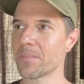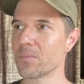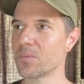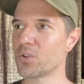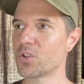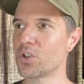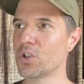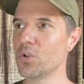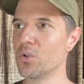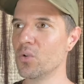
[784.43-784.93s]

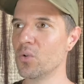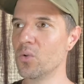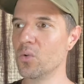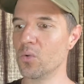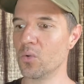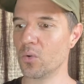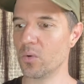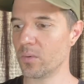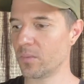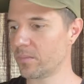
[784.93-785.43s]

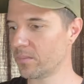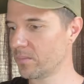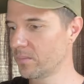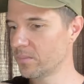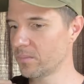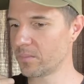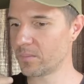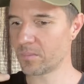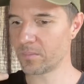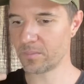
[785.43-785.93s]
to
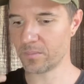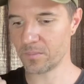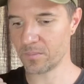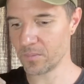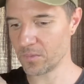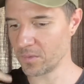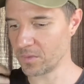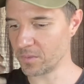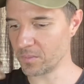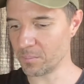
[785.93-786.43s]

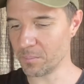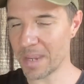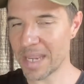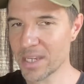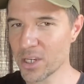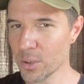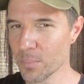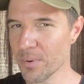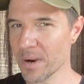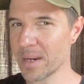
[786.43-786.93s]

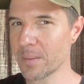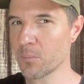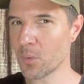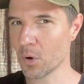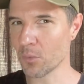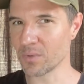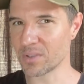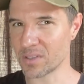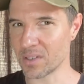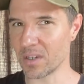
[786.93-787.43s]
make your brain more
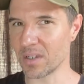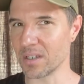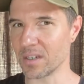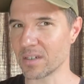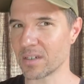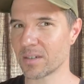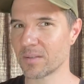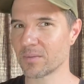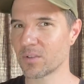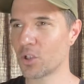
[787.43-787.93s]
resilient,
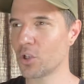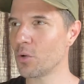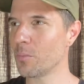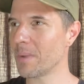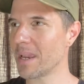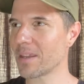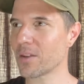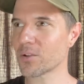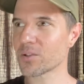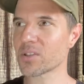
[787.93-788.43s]
to
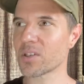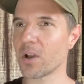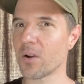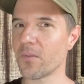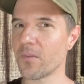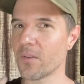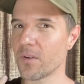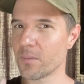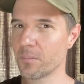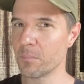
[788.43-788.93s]
make
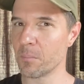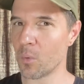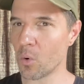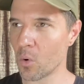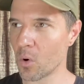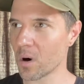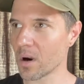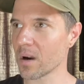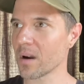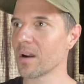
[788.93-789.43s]
yourself
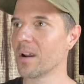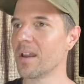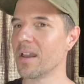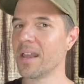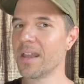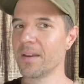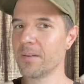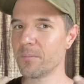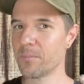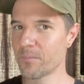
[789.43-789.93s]
more
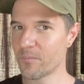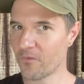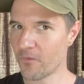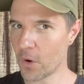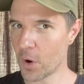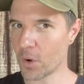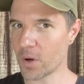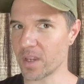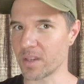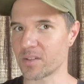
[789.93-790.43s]

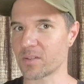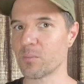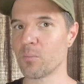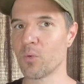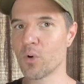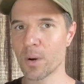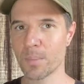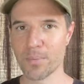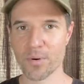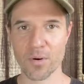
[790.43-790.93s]
focused,
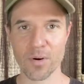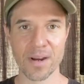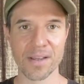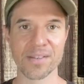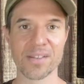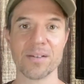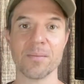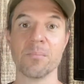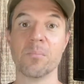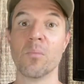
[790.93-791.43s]
more
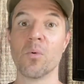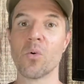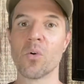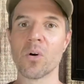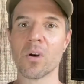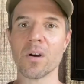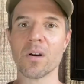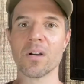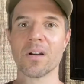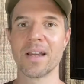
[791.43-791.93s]
present,
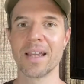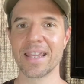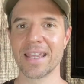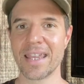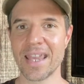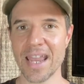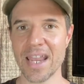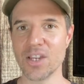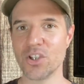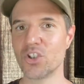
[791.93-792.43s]
more
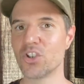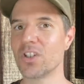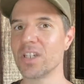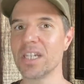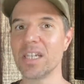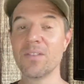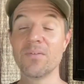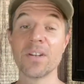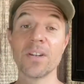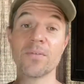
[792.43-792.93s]
engaged,
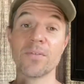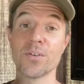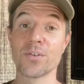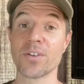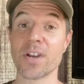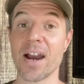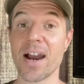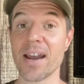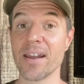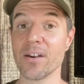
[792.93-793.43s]
even if you're
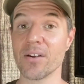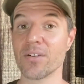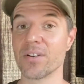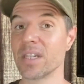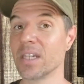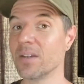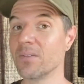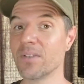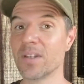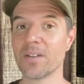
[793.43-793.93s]
tired,
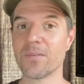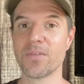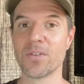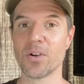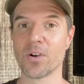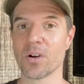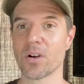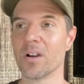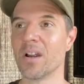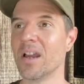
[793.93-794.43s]
even if
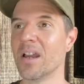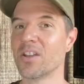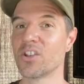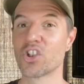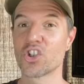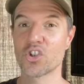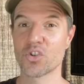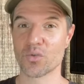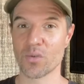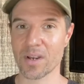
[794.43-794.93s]
you're
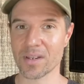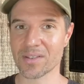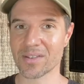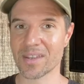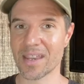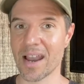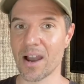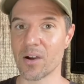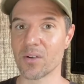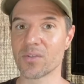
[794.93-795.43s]
stressed
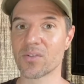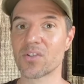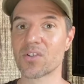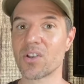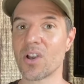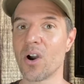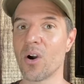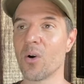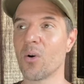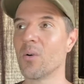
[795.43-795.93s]
out.
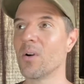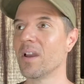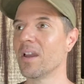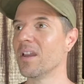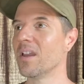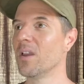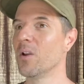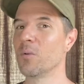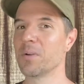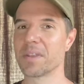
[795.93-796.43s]
So
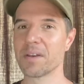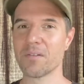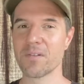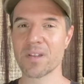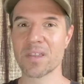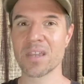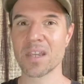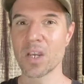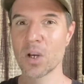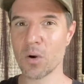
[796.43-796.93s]
with
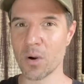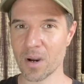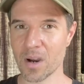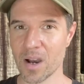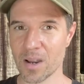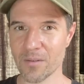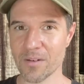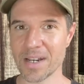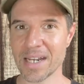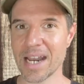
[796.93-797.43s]
everything going
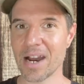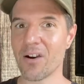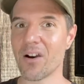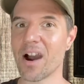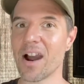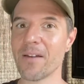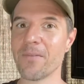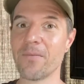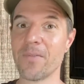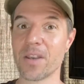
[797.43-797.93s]
on right now,
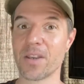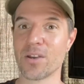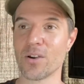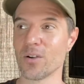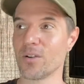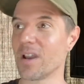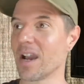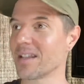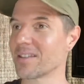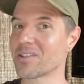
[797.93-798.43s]
I
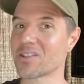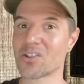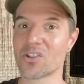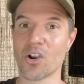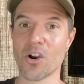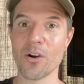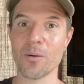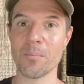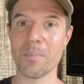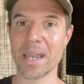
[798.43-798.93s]
figured I'd
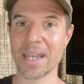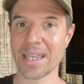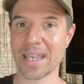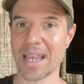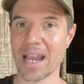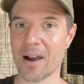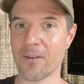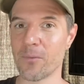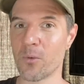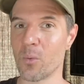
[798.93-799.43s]
start making
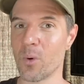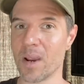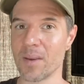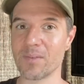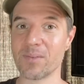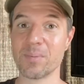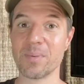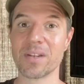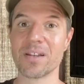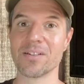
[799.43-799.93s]
alpha
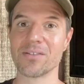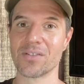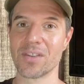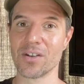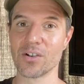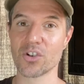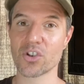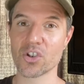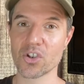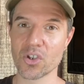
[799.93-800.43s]
waves because
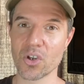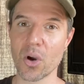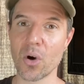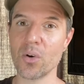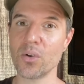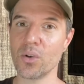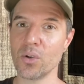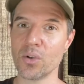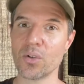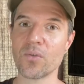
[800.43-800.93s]
they're so
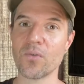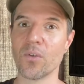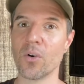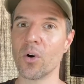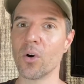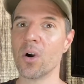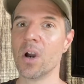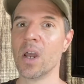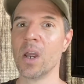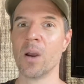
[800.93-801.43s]

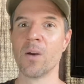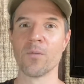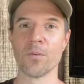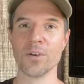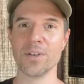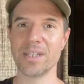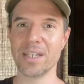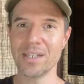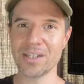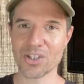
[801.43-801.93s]
useful for
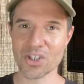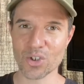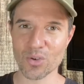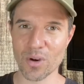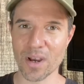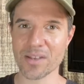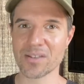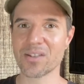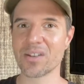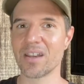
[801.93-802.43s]

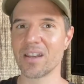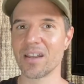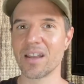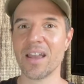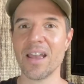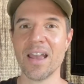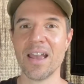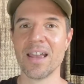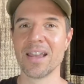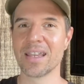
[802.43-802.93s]
de-stressing,
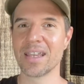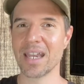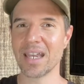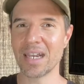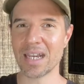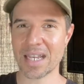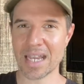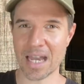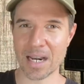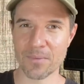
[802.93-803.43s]

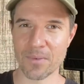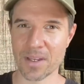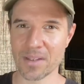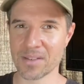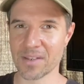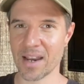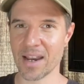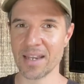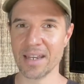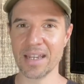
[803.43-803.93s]
getting out of
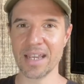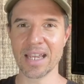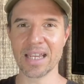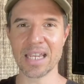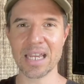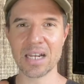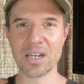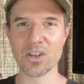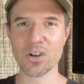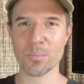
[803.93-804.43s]
anxiety, and
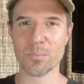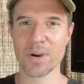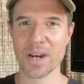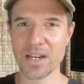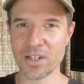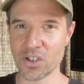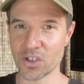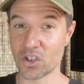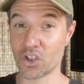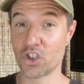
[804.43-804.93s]
getting your
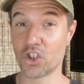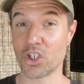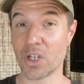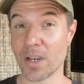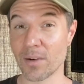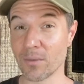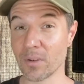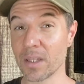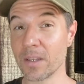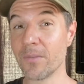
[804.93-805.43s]
brain just
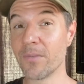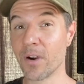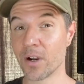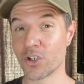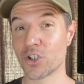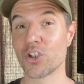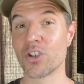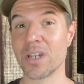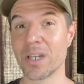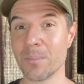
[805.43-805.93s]
generally
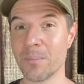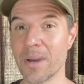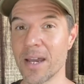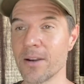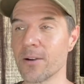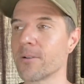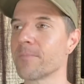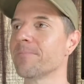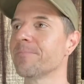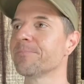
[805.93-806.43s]
functioning better.